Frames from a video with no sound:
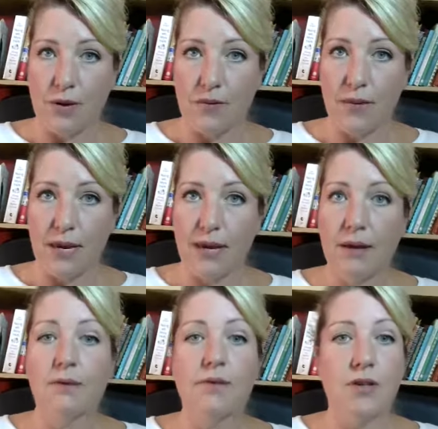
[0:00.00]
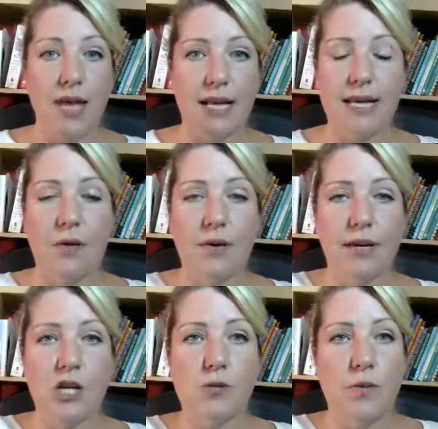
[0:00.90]
with me. So that's how
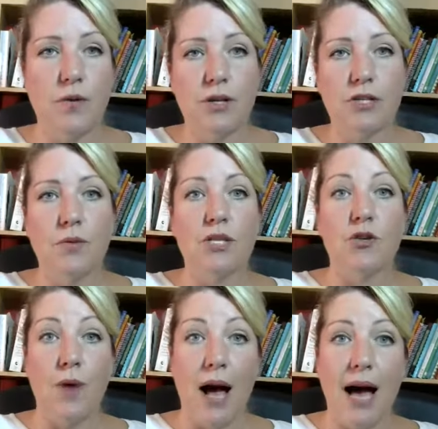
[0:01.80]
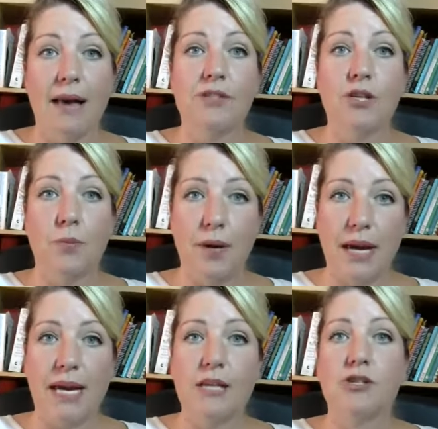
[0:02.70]
engagement works. So it drives your
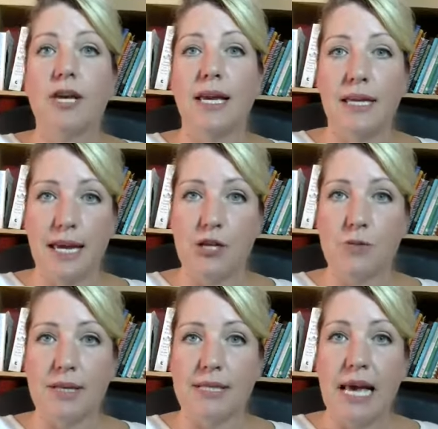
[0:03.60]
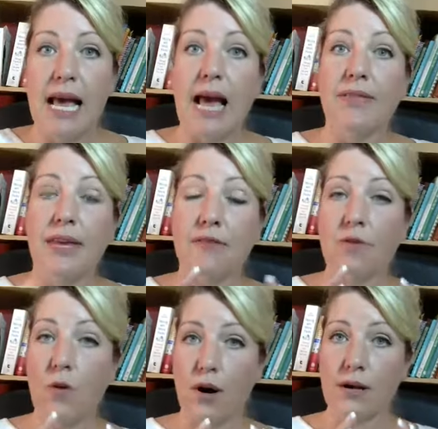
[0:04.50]
page engagements. And then, of
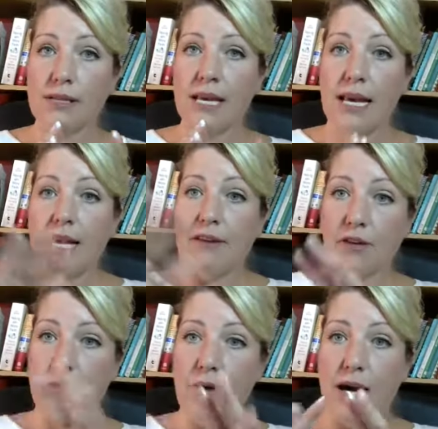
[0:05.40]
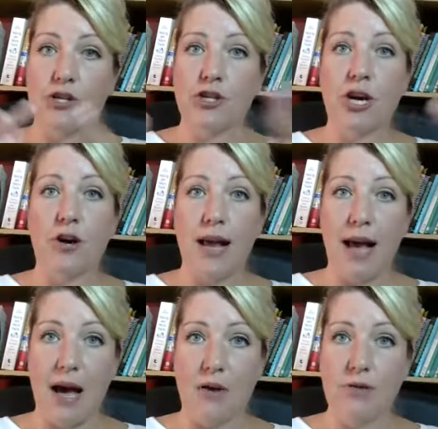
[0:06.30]
course, if you guys share it
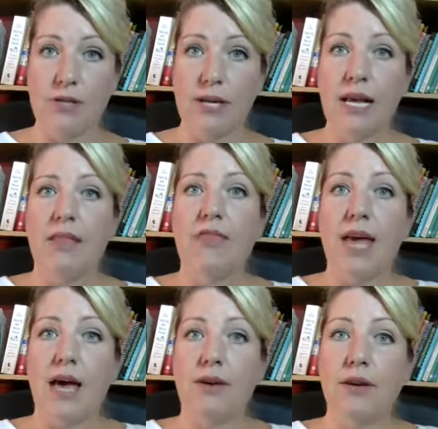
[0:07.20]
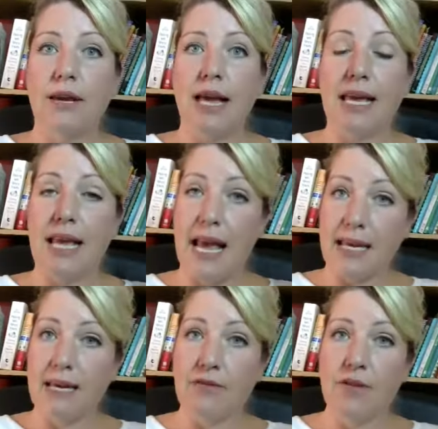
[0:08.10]
out, then, and
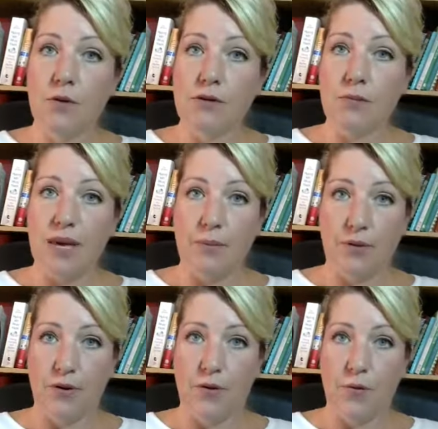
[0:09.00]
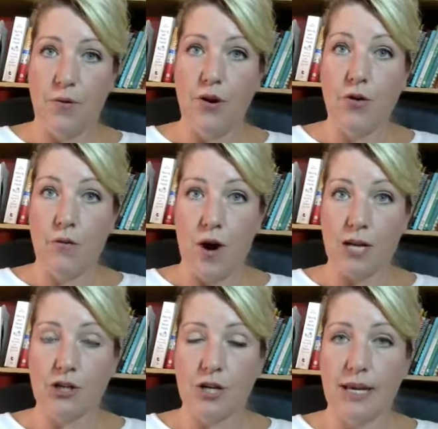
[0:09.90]
any of those people who
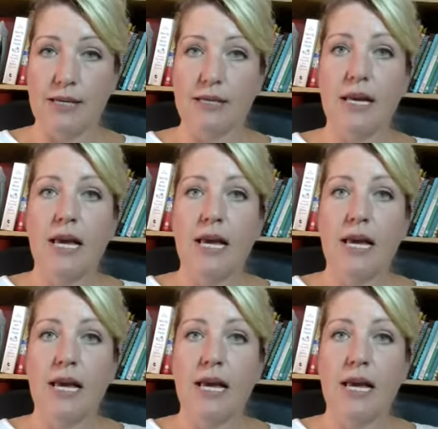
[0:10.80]
watch it,